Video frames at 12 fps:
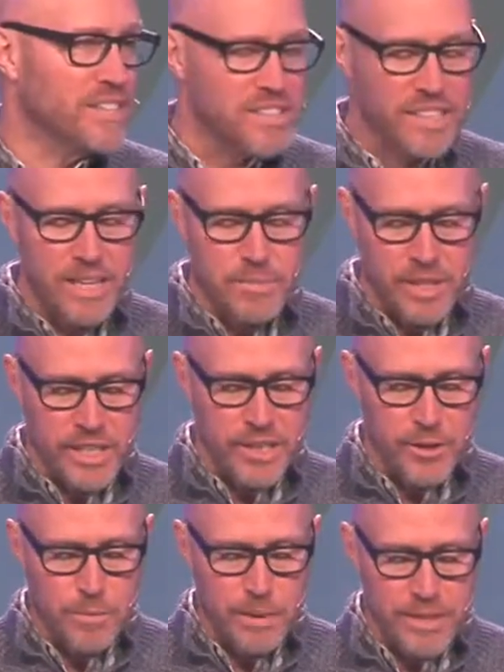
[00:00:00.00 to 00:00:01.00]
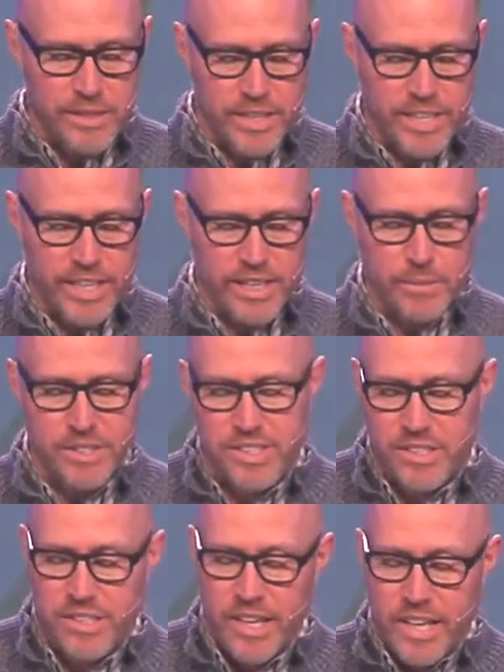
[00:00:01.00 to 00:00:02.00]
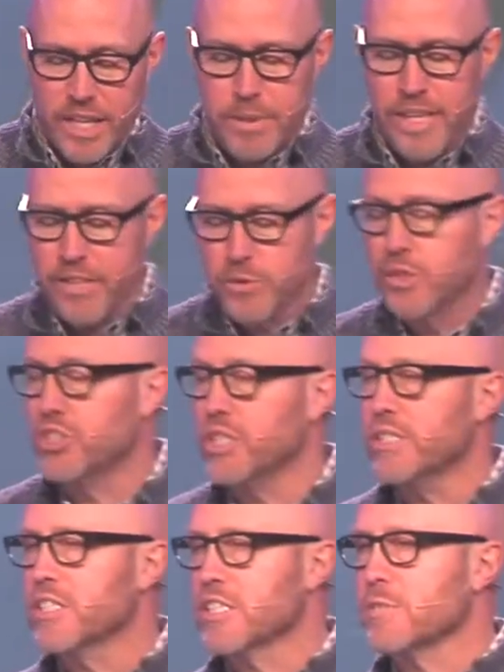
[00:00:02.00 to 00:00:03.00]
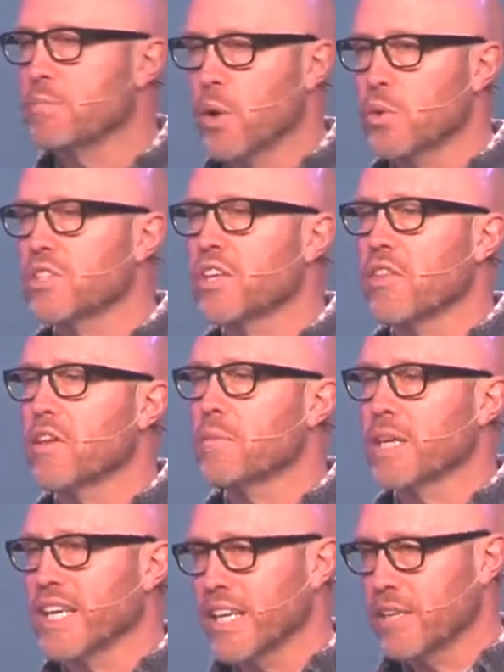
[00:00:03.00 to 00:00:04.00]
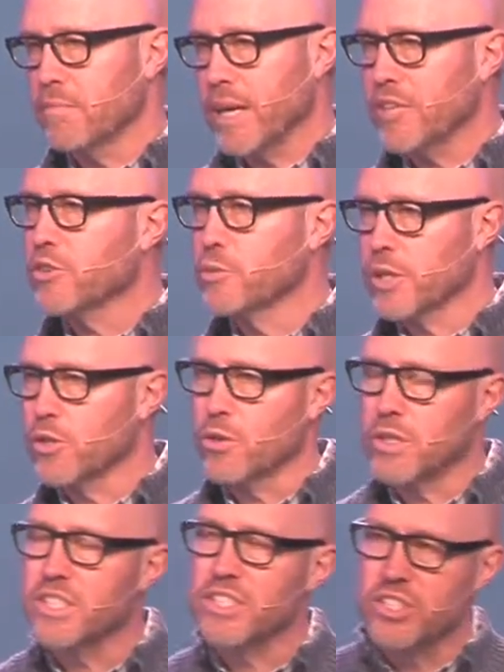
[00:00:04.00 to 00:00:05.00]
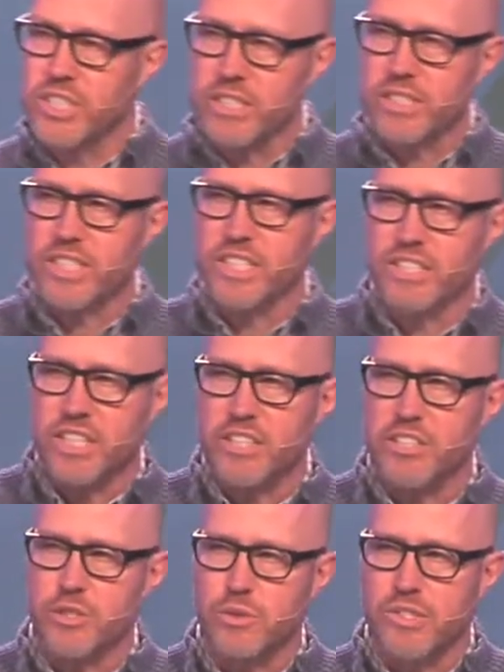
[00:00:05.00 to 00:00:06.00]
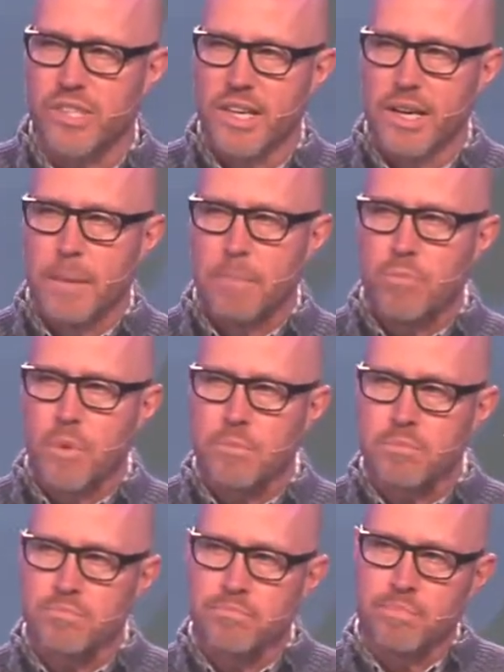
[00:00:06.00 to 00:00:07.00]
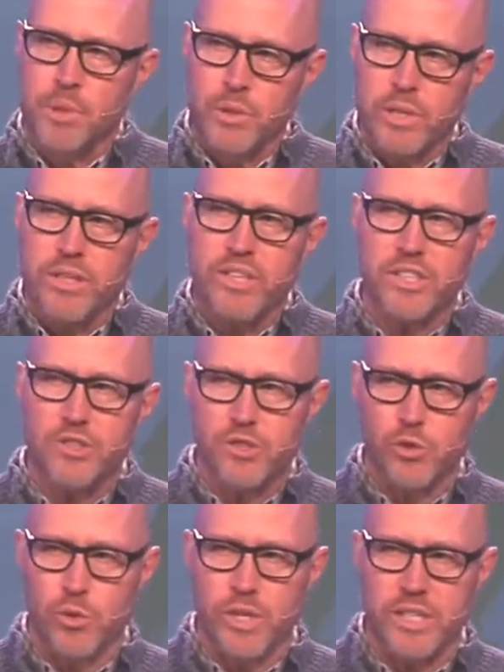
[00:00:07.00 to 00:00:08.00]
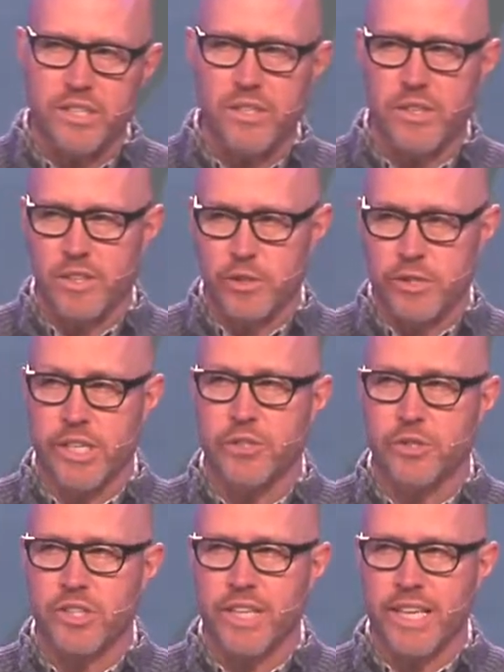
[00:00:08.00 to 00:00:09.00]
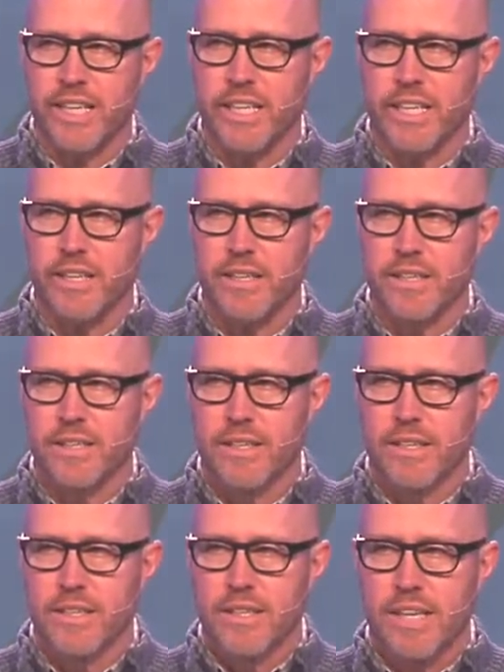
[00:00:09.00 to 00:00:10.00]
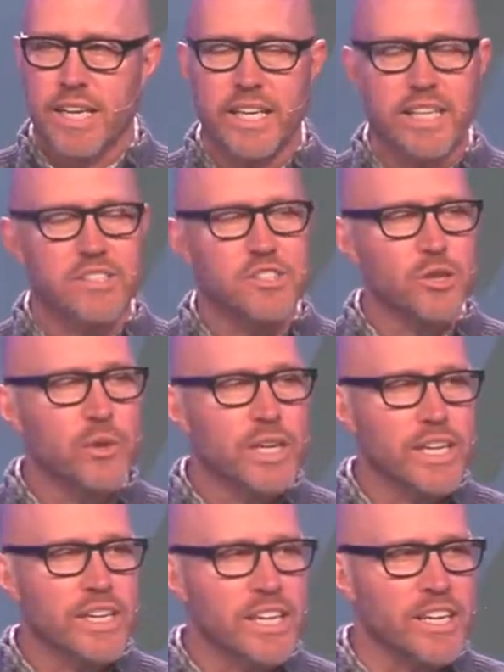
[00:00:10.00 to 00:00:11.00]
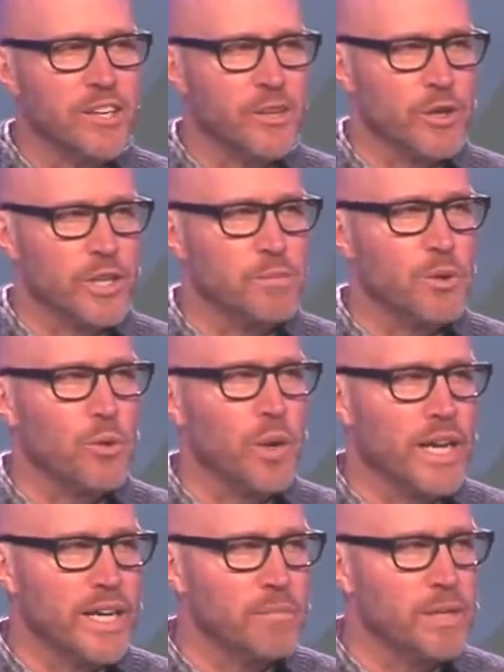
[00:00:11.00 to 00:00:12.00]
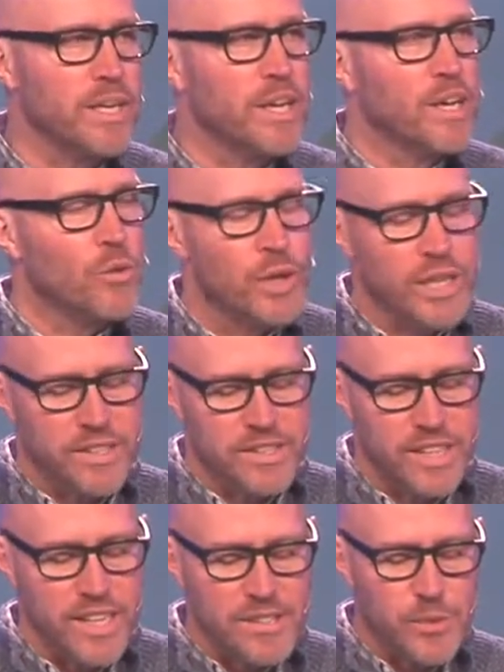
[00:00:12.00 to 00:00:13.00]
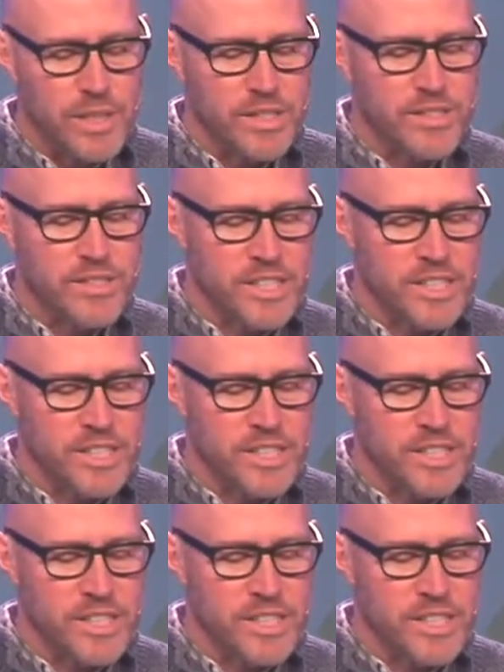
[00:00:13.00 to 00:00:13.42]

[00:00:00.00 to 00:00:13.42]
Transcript: a statement here about the kingdom. He says, he begins with, Jesus spoke to them again. Matthew records that Jesus continues building these stories so that there's understanding. And he's doing it in an incredible way. But what he says when he